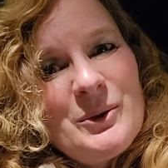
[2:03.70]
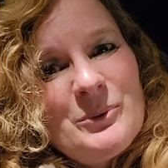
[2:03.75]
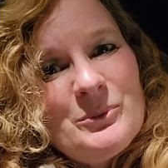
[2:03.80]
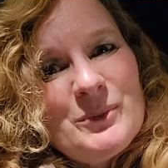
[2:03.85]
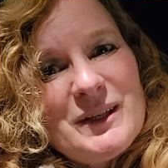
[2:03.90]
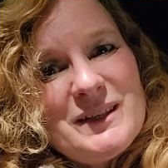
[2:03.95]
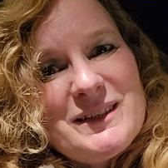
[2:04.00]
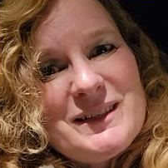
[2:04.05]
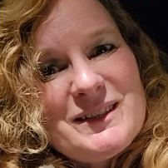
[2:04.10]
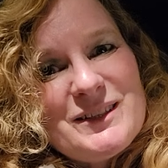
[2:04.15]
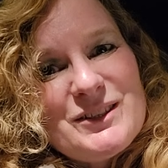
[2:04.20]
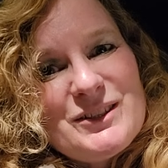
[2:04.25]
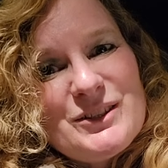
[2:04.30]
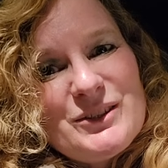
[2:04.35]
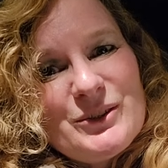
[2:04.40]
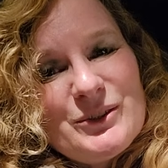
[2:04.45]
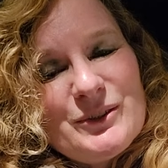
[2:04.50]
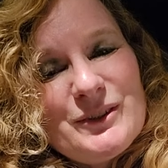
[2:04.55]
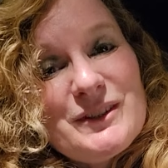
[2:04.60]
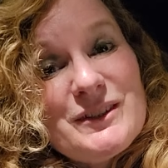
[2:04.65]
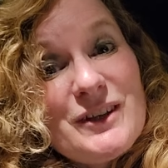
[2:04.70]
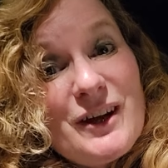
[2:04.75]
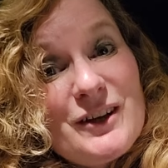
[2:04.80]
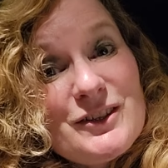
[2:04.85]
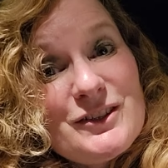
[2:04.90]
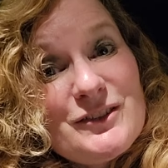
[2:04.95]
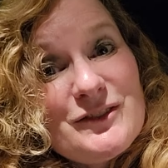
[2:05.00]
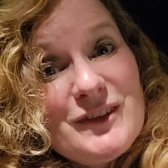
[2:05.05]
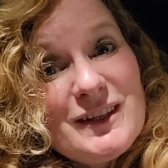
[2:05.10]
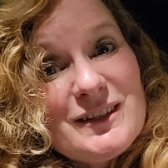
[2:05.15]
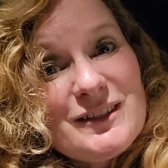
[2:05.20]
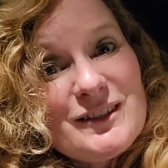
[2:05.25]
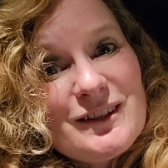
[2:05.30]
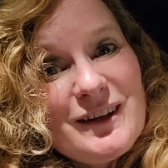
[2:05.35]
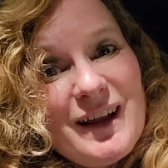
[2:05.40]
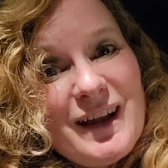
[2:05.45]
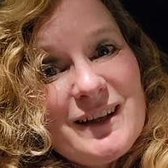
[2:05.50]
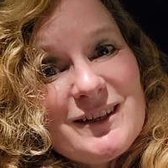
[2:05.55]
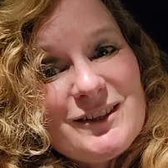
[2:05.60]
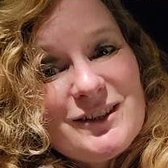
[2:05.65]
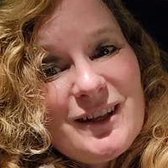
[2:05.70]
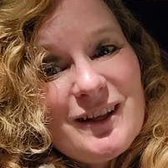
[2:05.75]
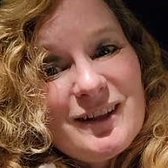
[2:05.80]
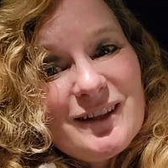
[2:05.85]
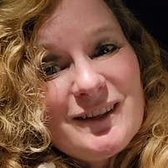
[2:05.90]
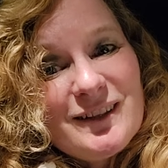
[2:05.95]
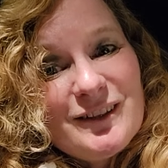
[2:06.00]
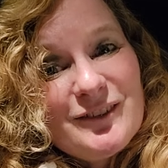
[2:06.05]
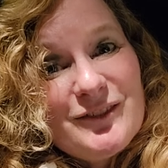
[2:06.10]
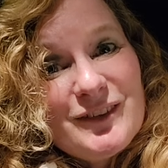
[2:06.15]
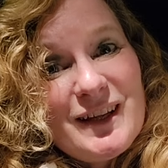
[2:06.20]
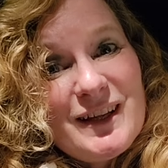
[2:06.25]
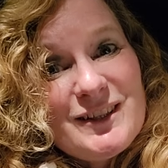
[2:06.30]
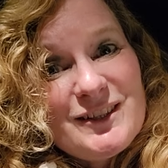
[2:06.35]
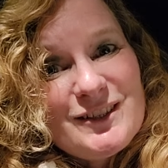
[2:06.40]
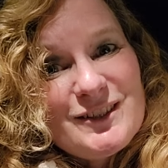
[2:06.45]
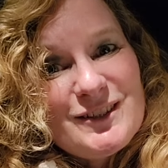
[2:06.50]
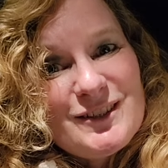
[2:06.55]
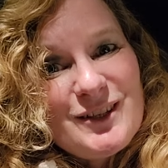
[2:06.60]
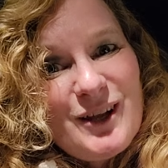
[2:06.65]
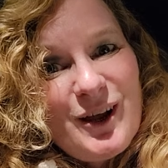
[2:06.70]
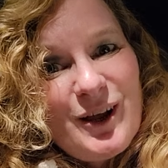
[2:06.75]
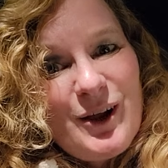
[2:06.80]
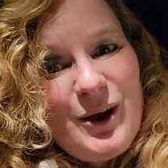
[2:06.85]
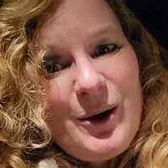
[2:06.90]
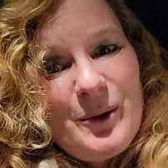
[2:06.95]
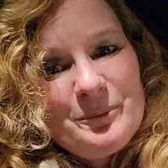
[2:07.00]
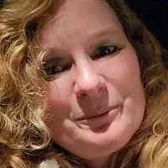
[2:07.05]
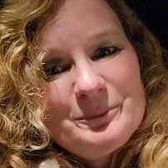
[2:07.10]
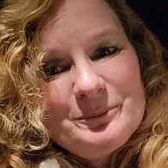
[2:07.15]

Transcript: Blessings to you. Natasha Venter, AngelicClarifications.com.